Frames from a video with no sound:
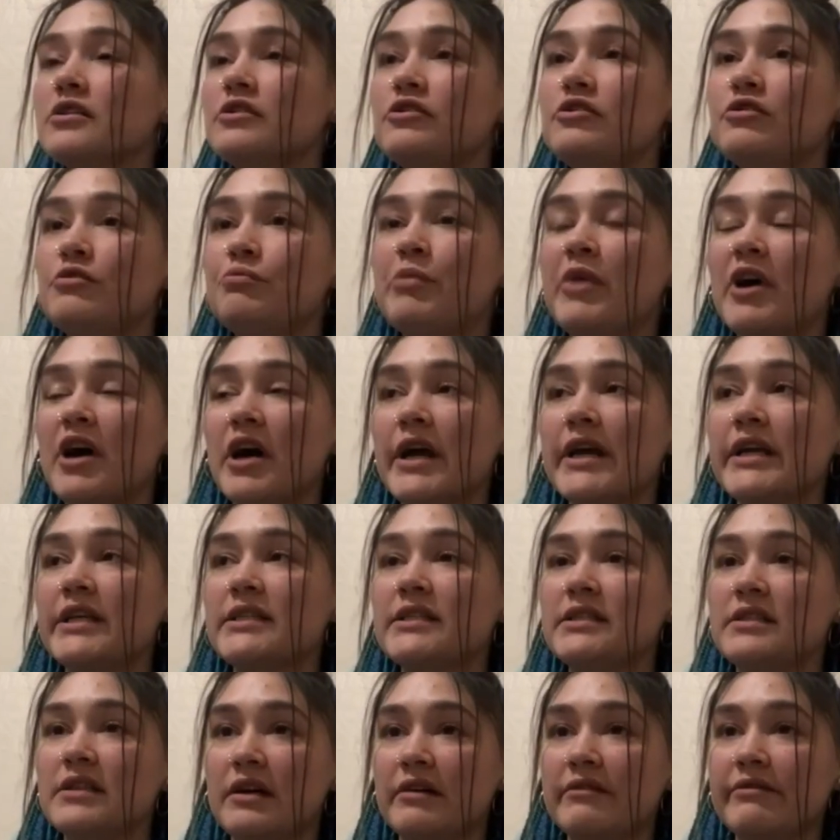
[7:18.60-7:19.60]
to buy
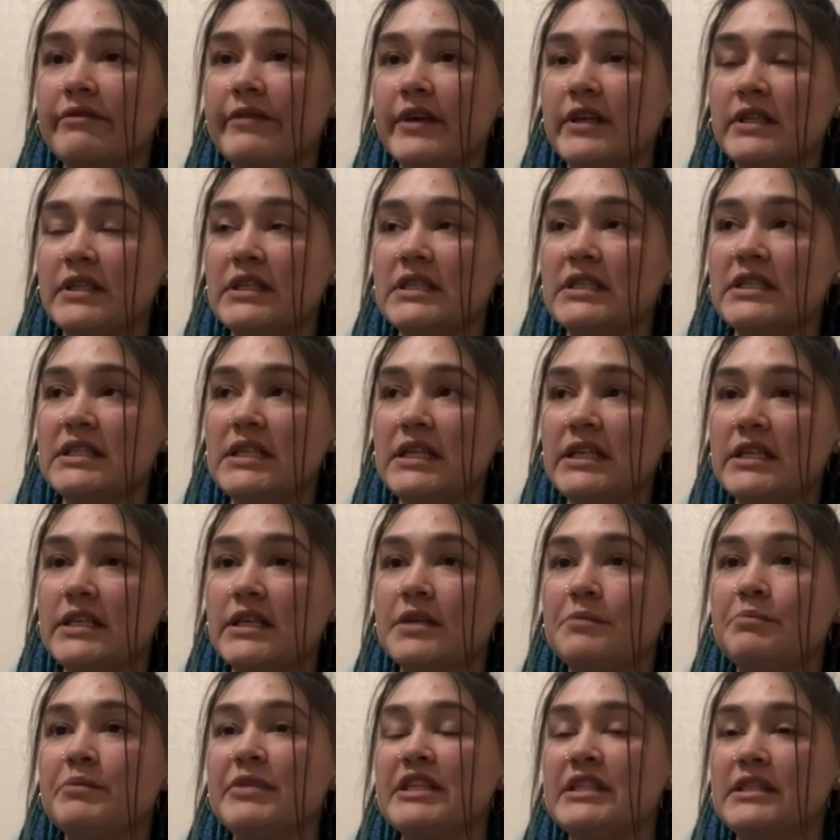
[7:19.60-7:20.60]
stuff that is
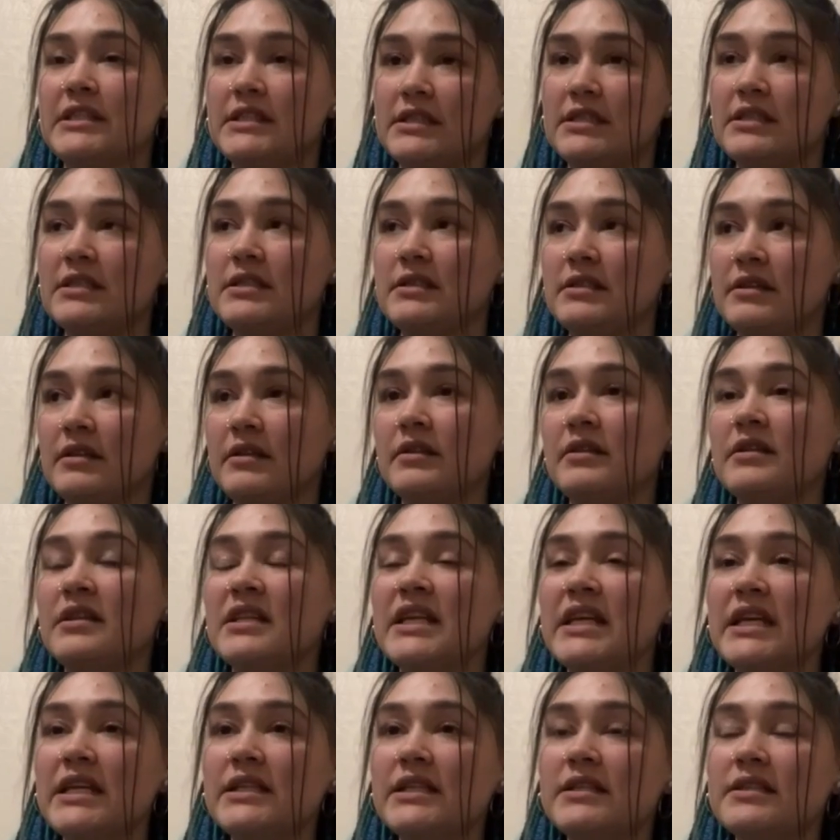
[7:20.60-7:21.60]
needed, but
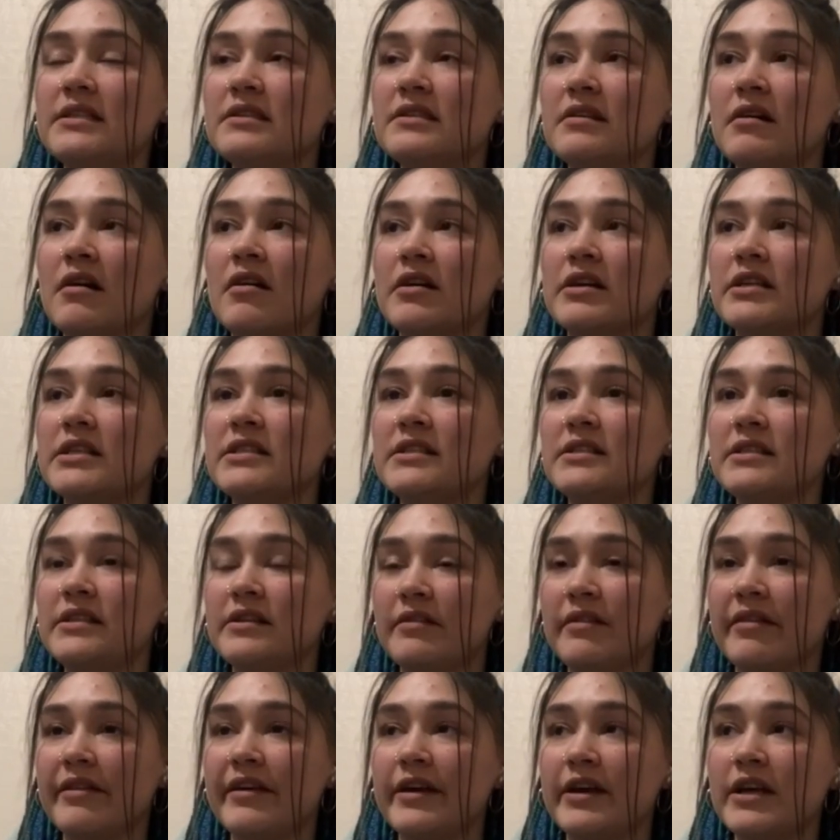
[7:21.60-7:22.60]
needs are
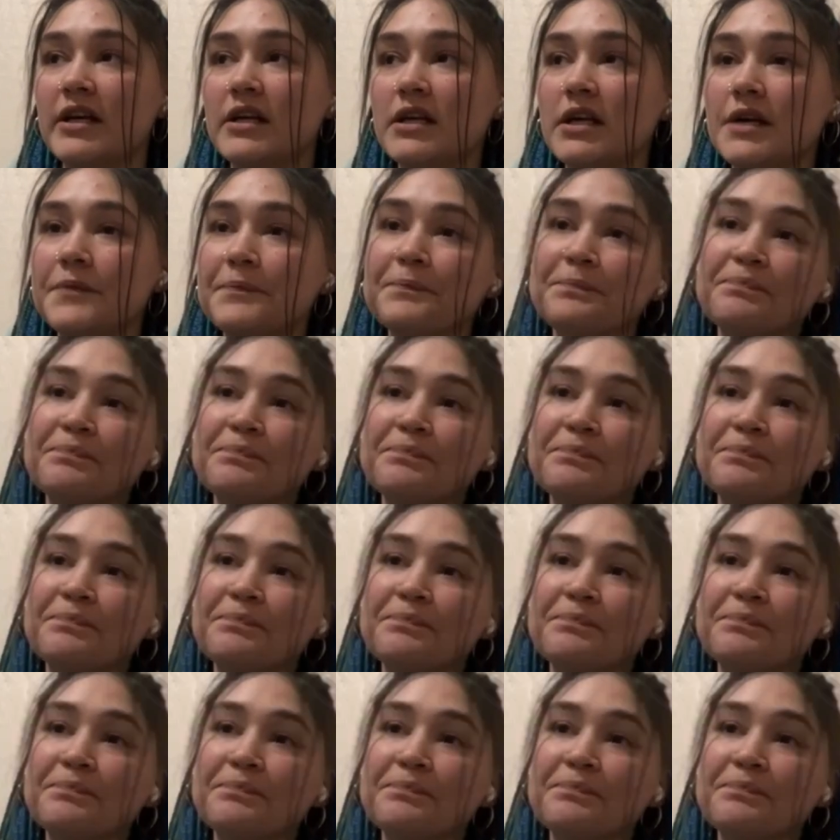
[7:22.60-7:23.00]
still there.